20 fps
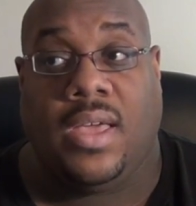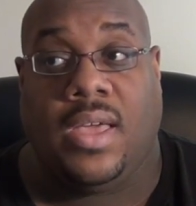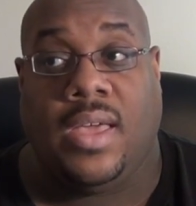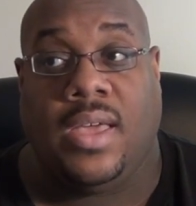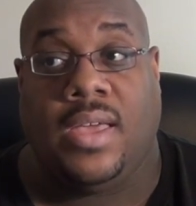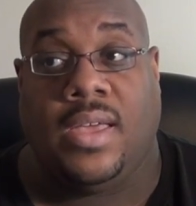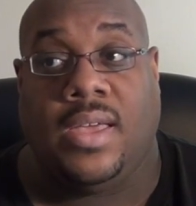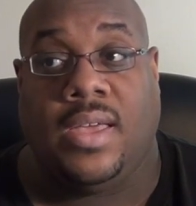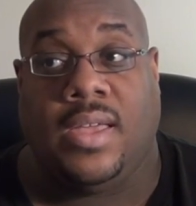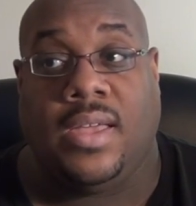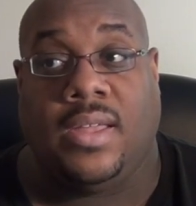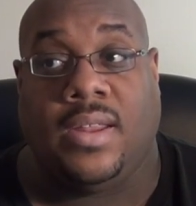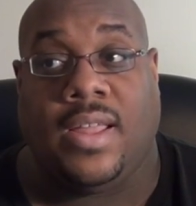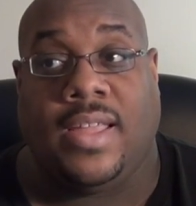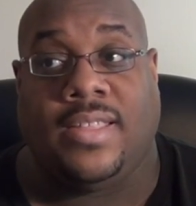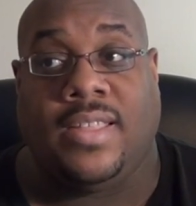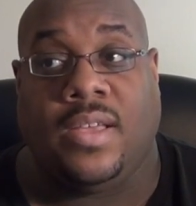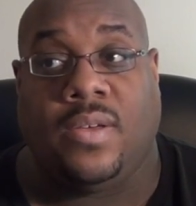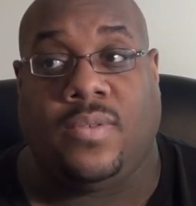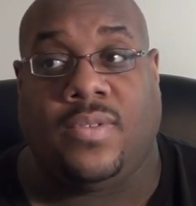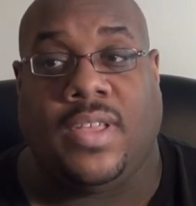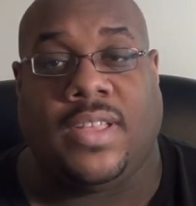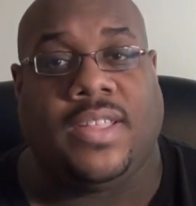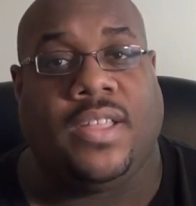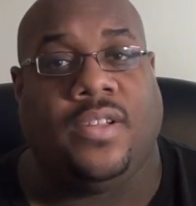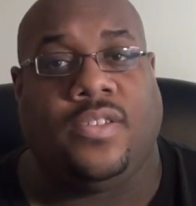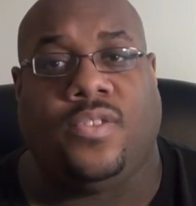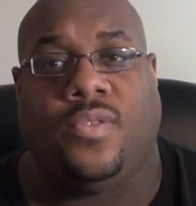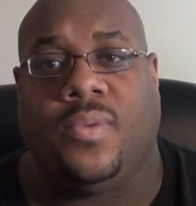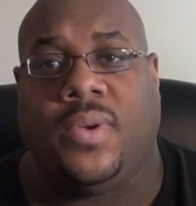and I think it was like
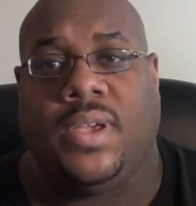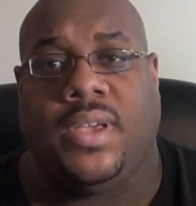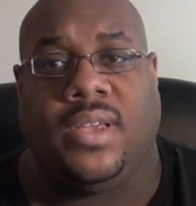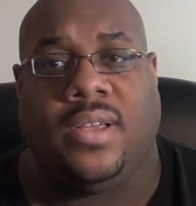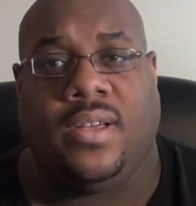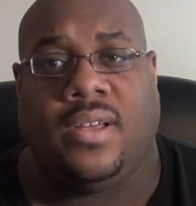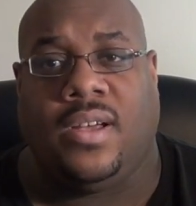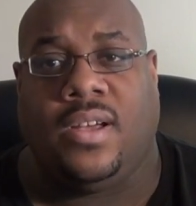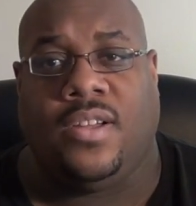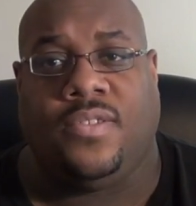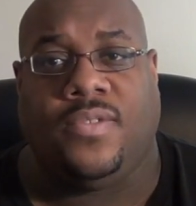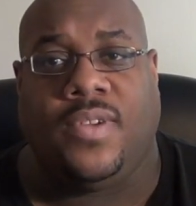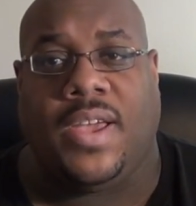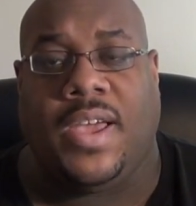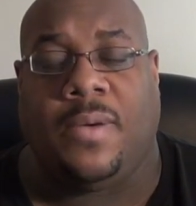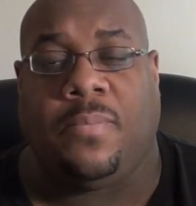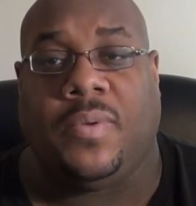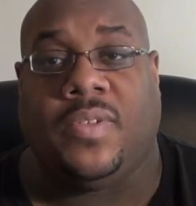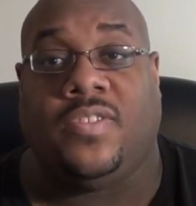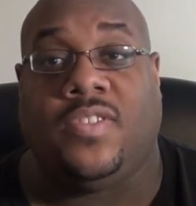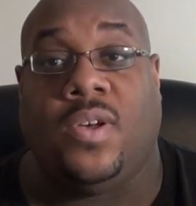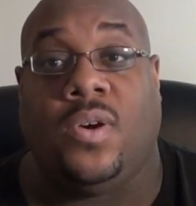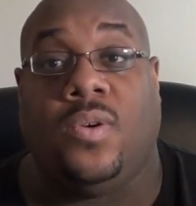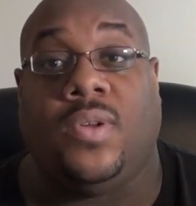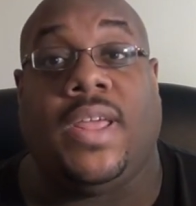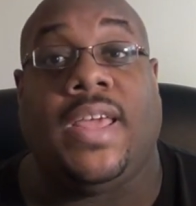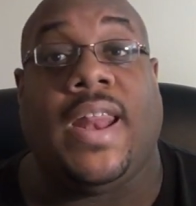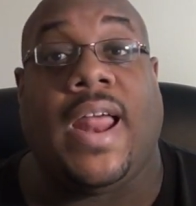their three hundredth episode,